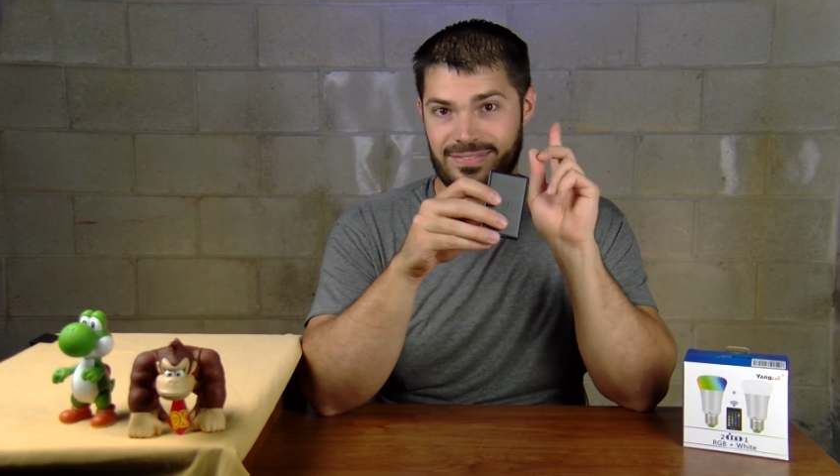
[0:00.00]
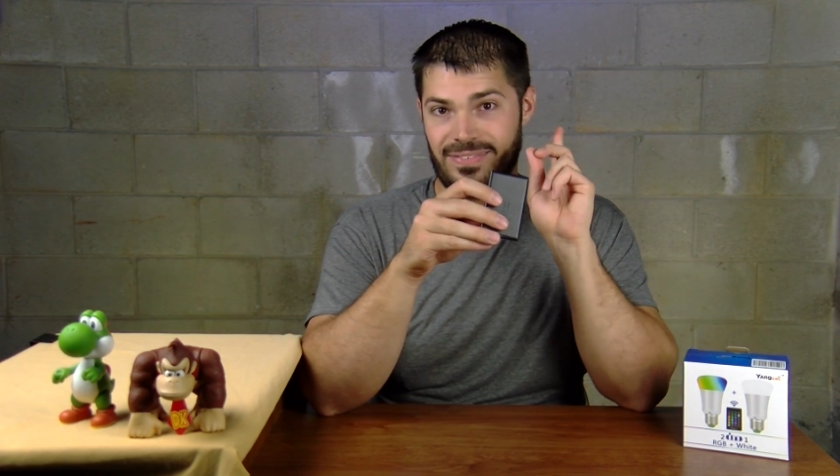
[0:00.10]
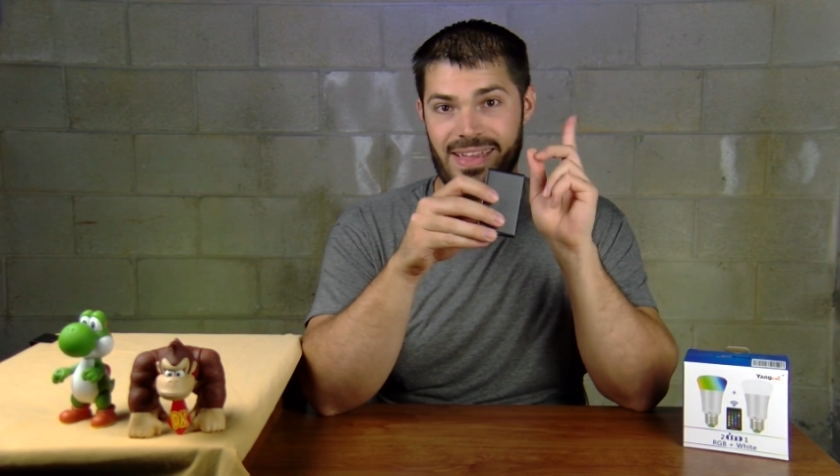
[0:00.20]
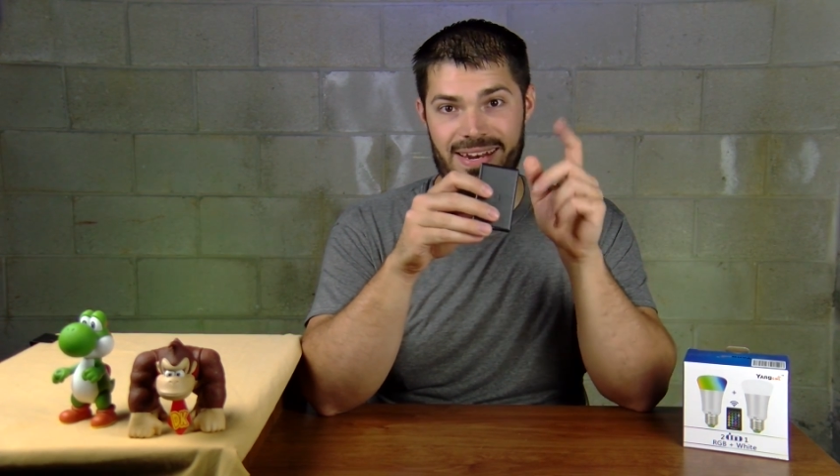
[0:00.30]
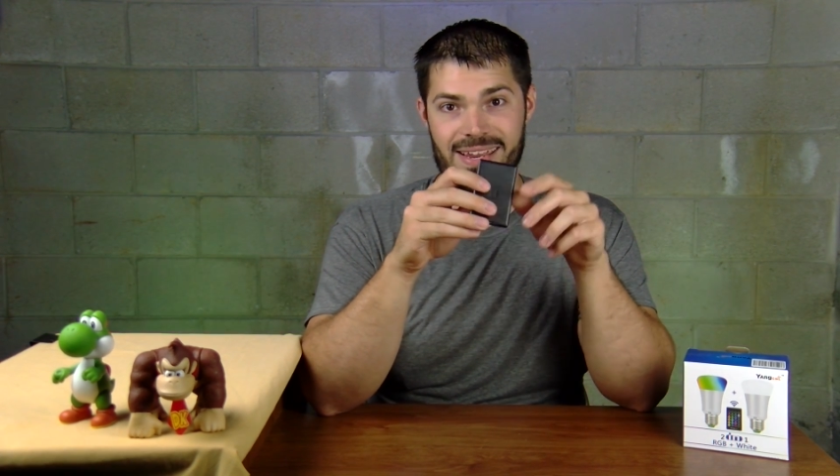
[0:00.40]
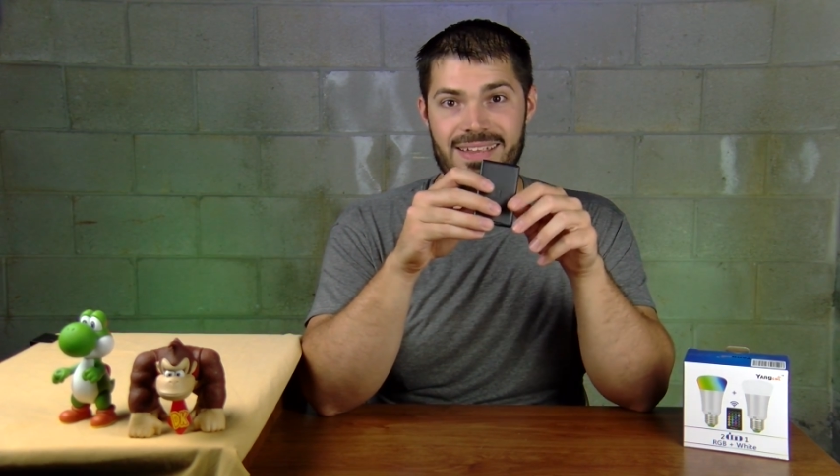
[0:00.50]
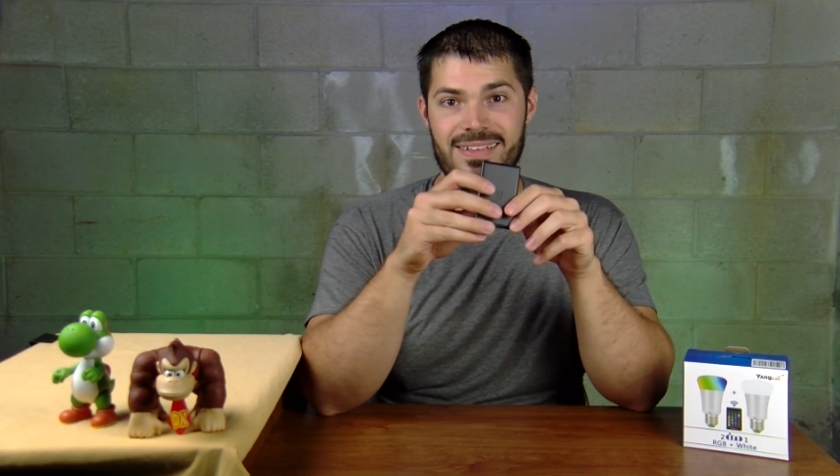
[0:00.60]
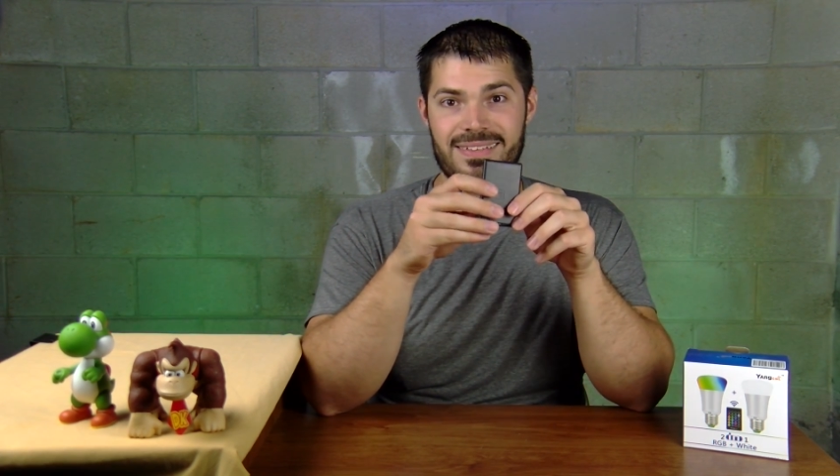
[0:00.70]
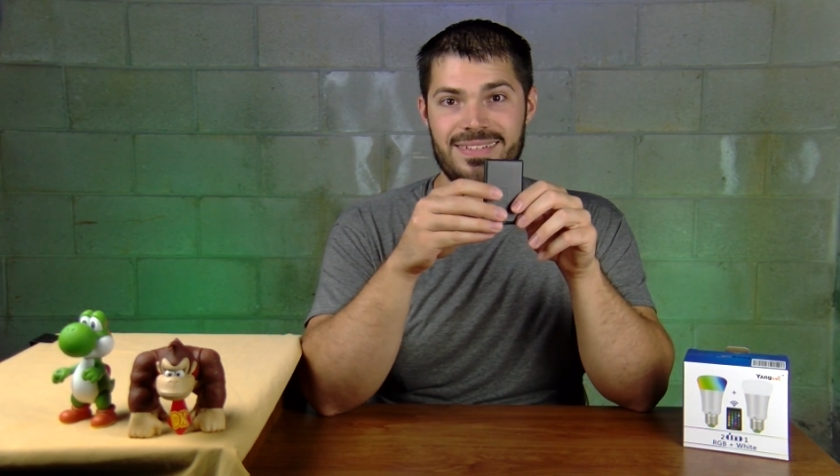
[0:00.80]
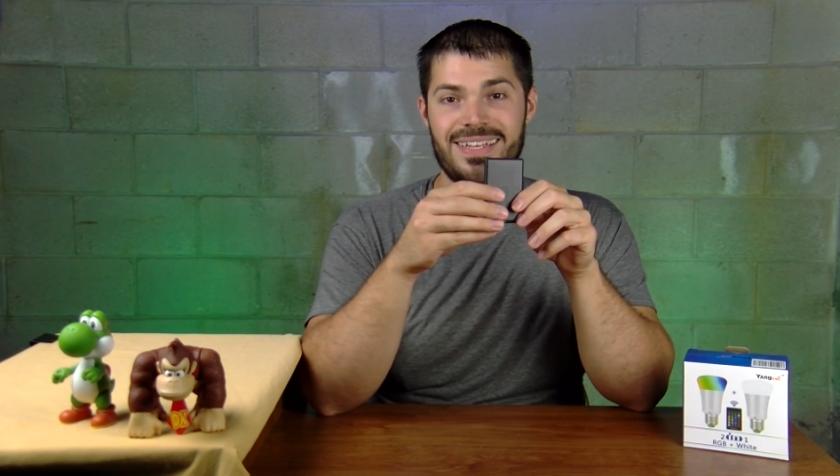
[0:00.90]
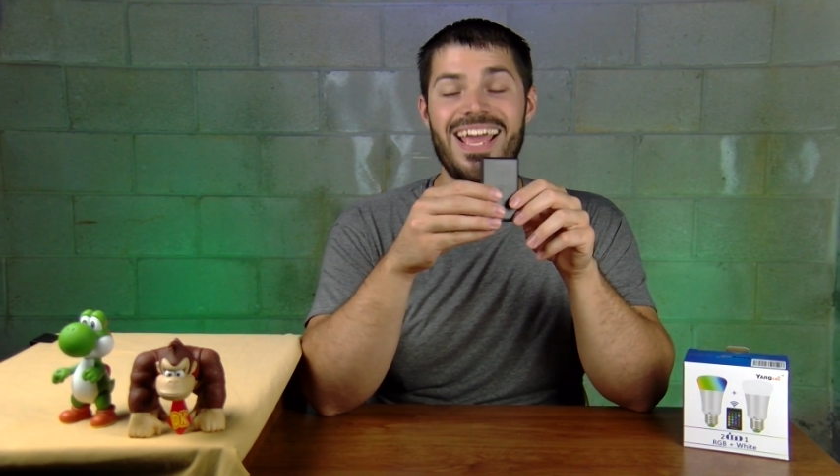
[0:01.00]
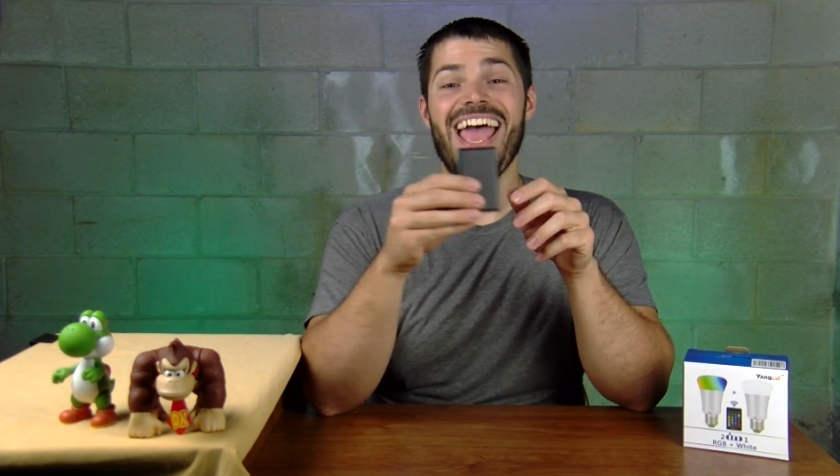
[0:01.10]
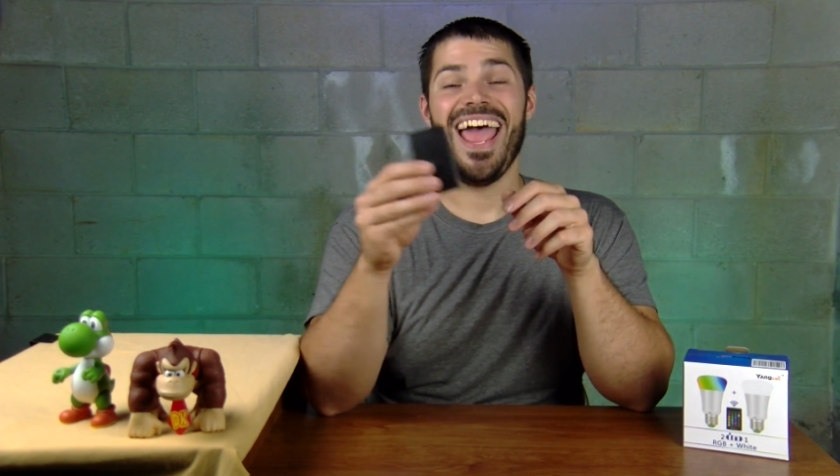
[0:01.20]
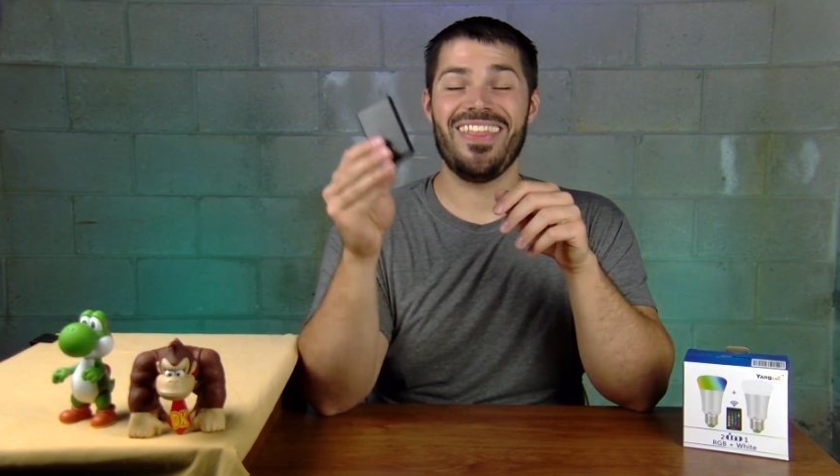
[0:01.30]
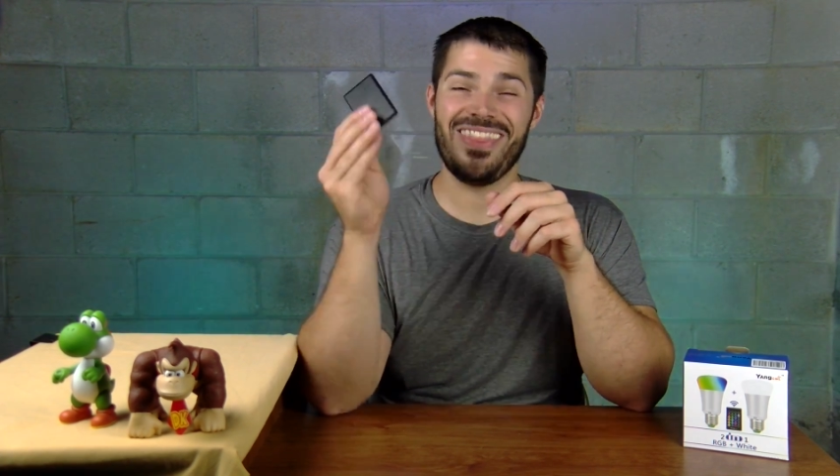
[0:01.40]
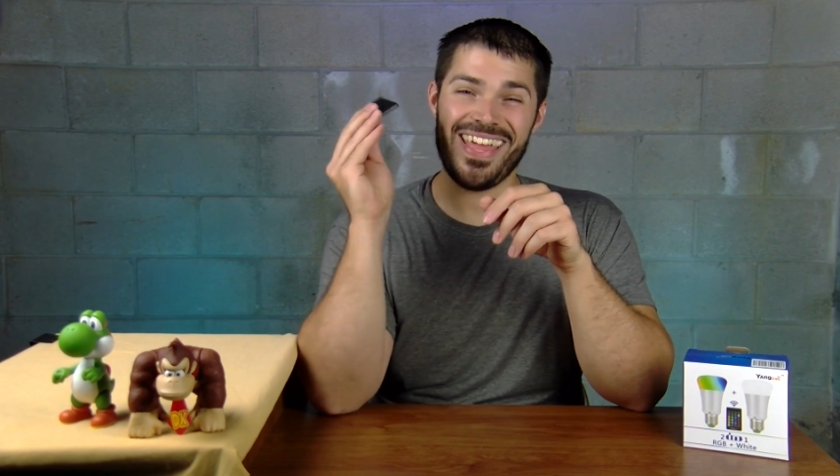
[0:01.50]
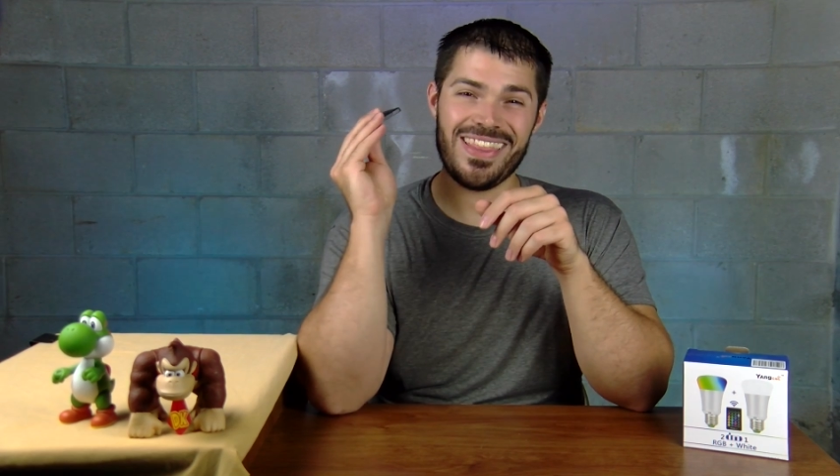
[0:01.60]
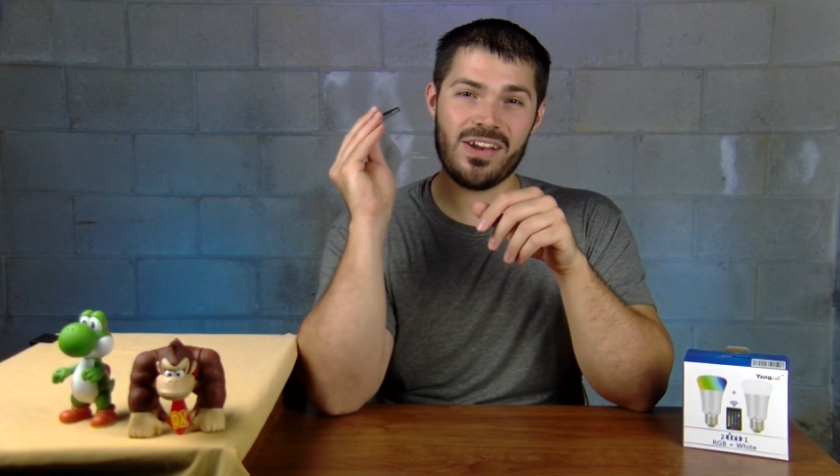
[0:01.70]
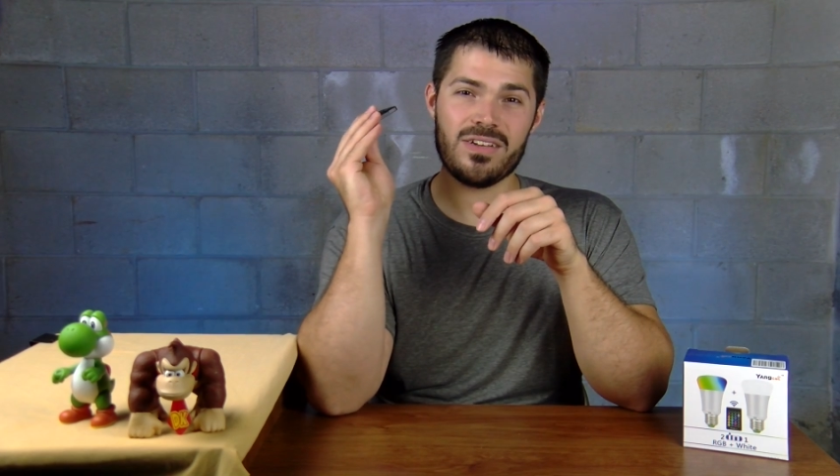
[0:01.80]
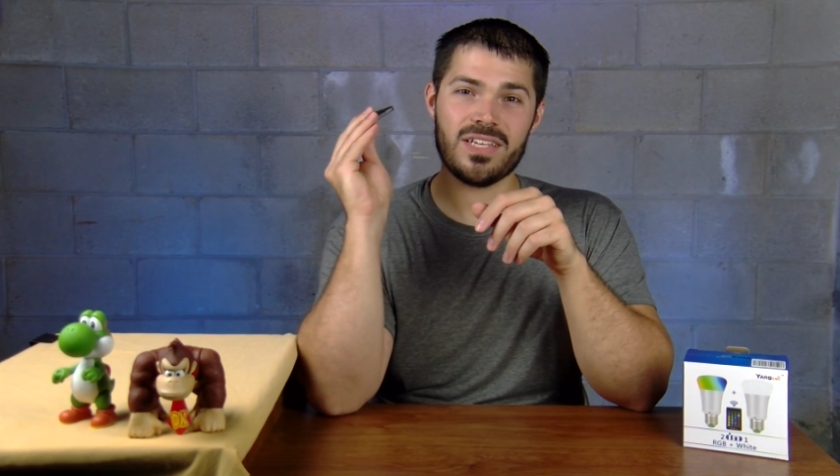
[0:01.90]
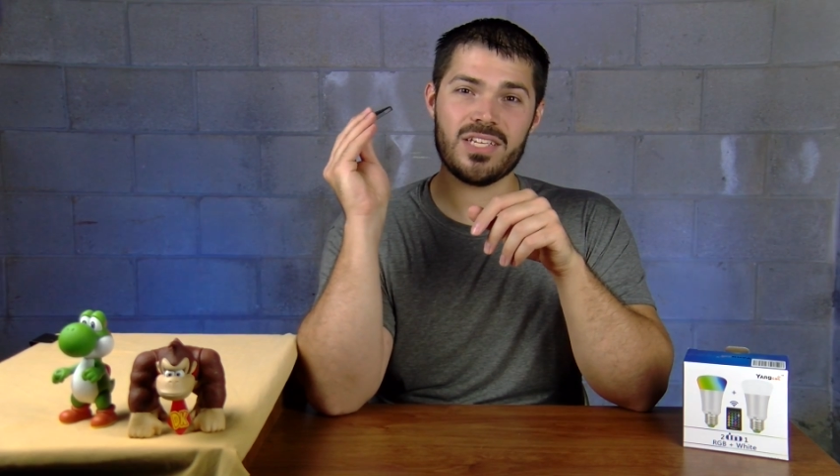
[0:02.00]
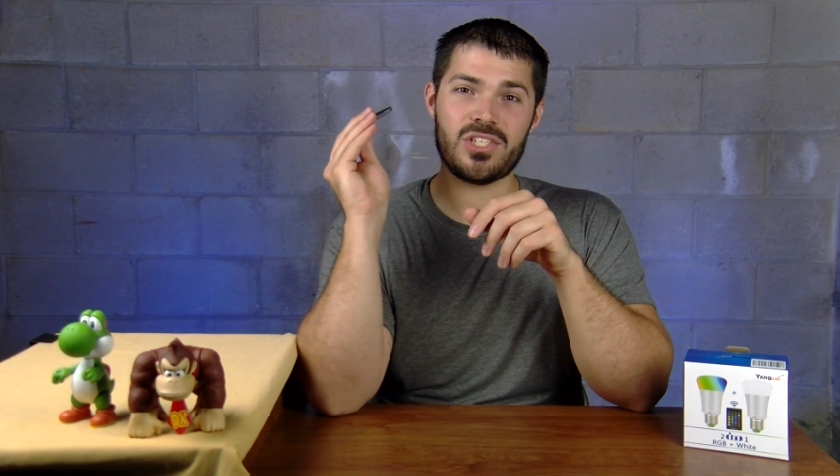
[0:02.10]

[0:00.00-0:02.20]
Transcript: Fading. And then there's a